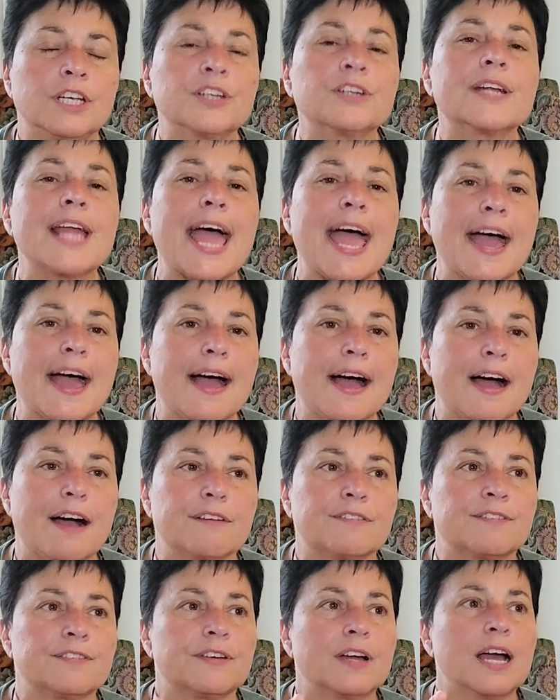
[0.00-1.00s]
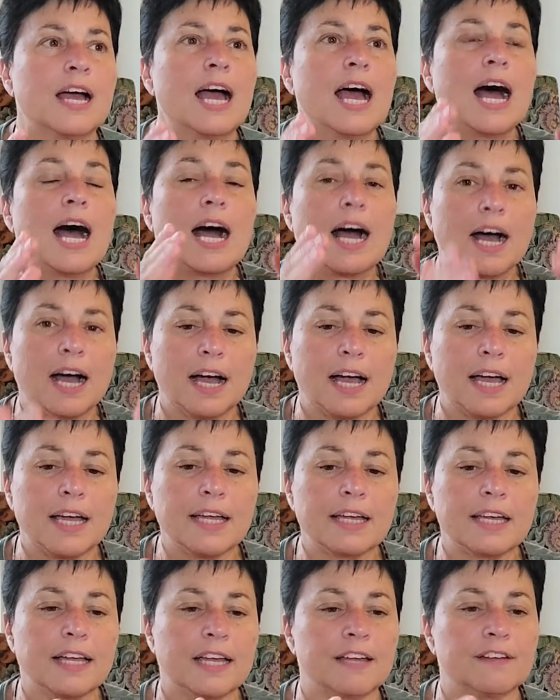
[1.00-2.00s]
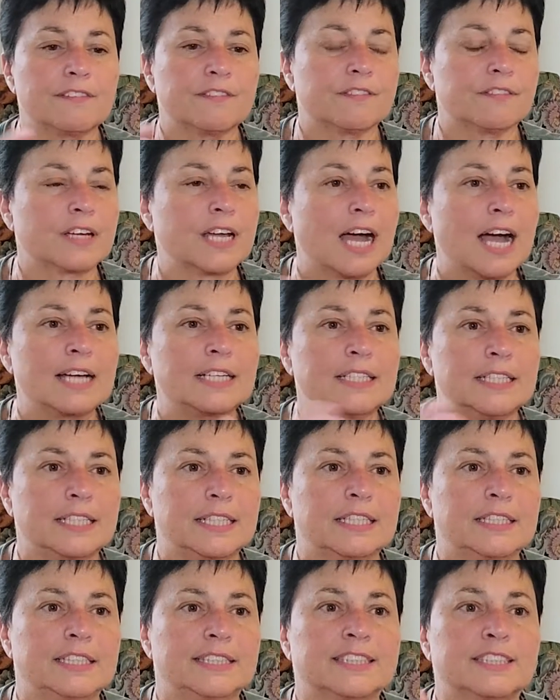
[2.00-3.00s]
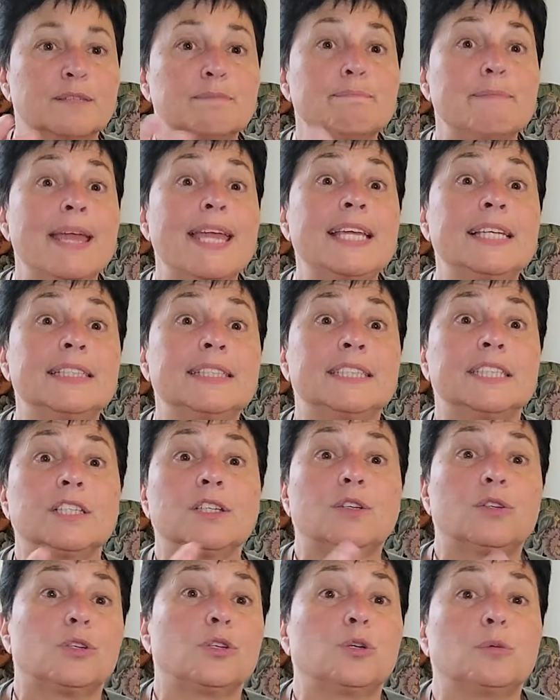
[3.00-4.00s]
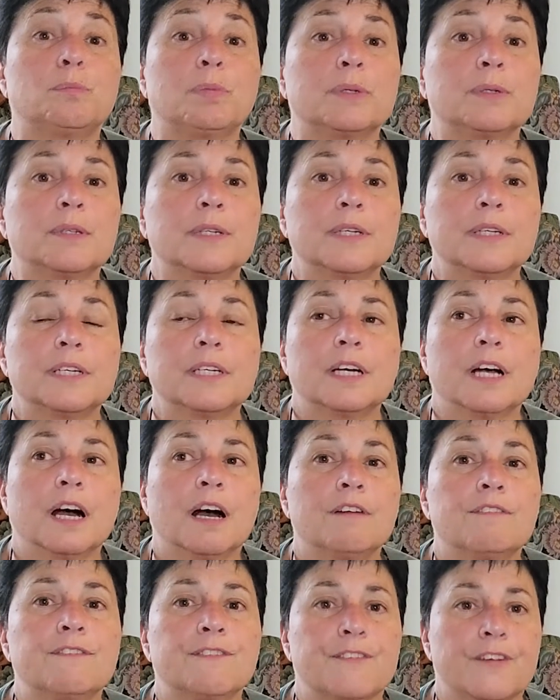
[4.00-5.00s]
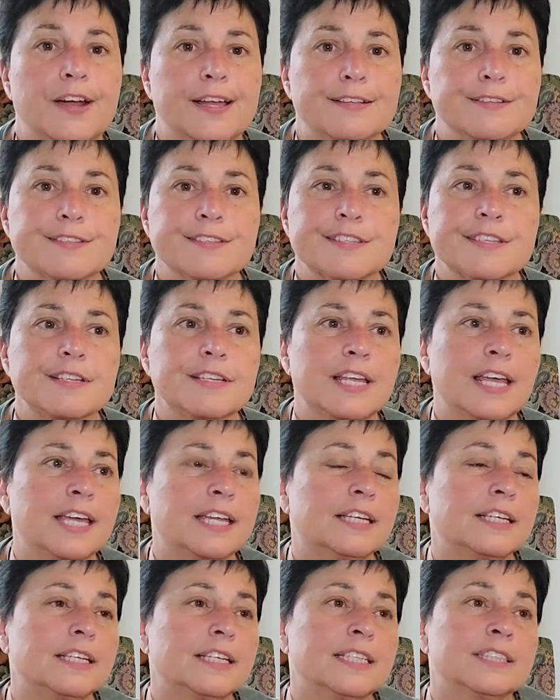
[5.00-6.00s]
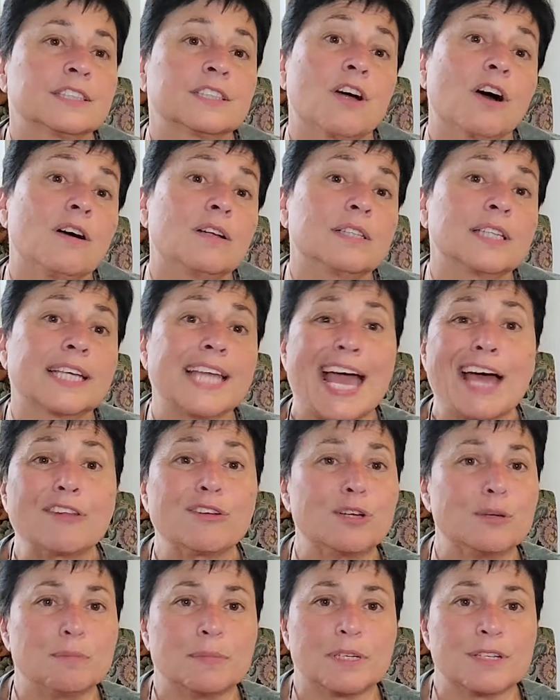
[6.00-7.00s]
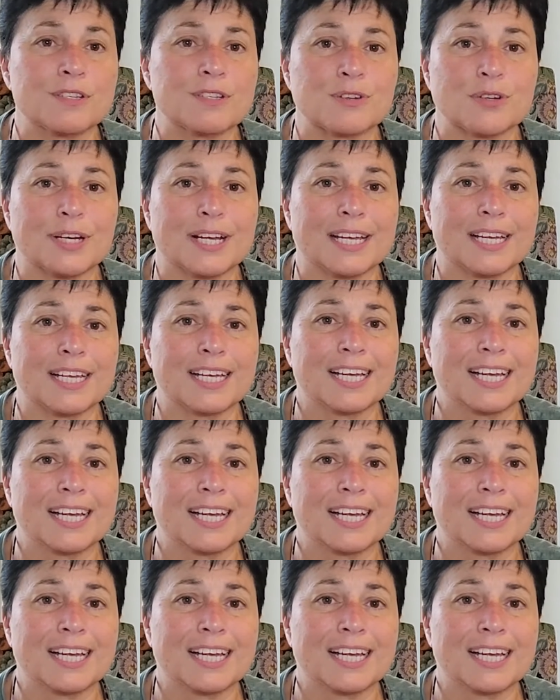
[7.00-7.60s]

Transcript: and a half, I have gotten in this amazing group of friends, and it's called the Gathering Ministry.